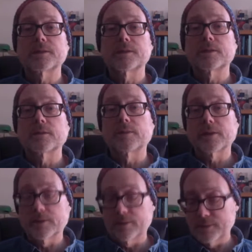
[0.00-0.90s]
see
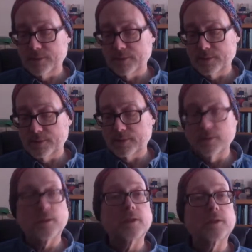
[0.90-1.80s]
what else.
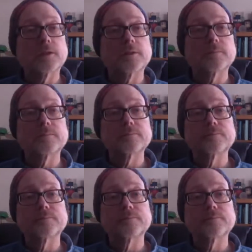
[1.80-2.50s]
Well,